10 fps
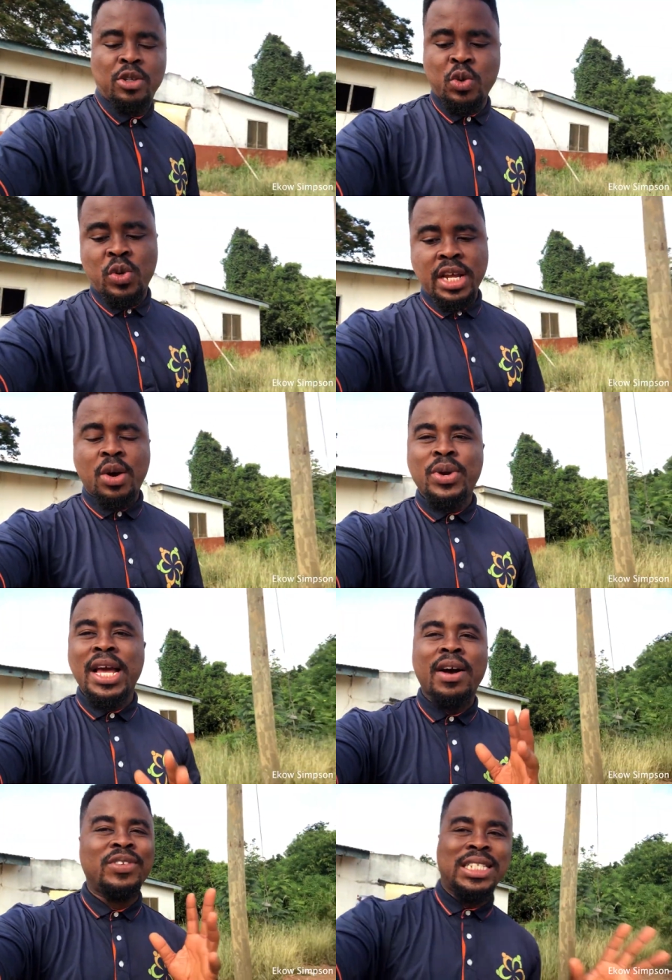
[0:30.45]
So now we
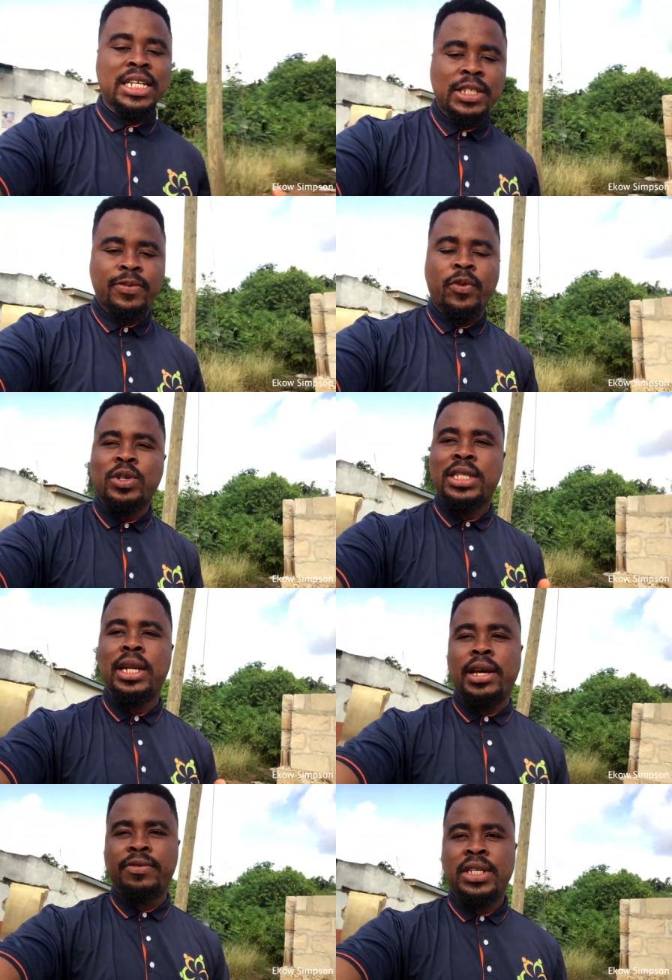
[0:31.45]
have just forty
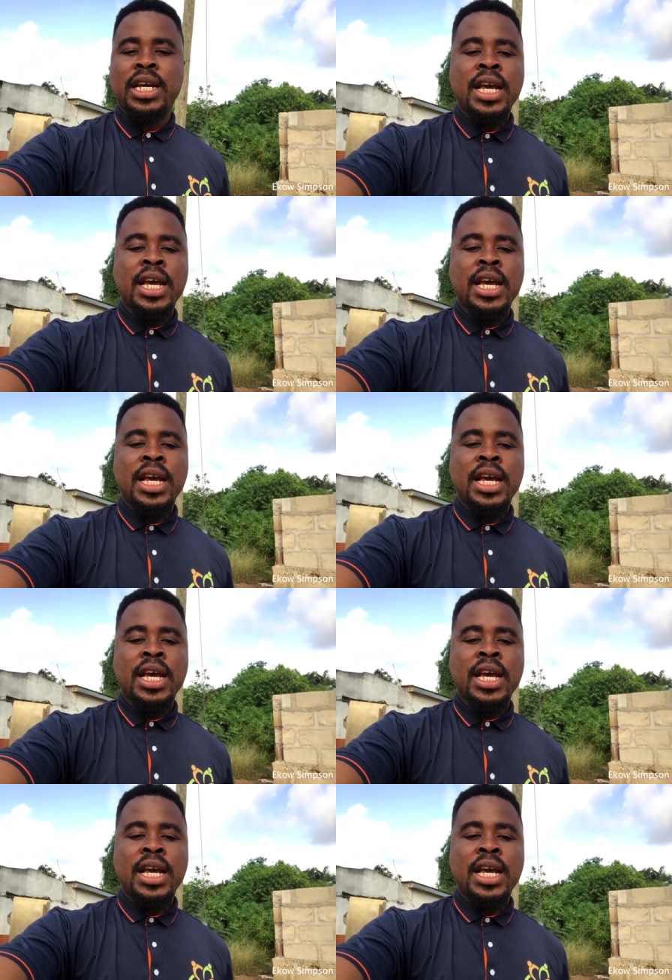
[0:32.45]
left,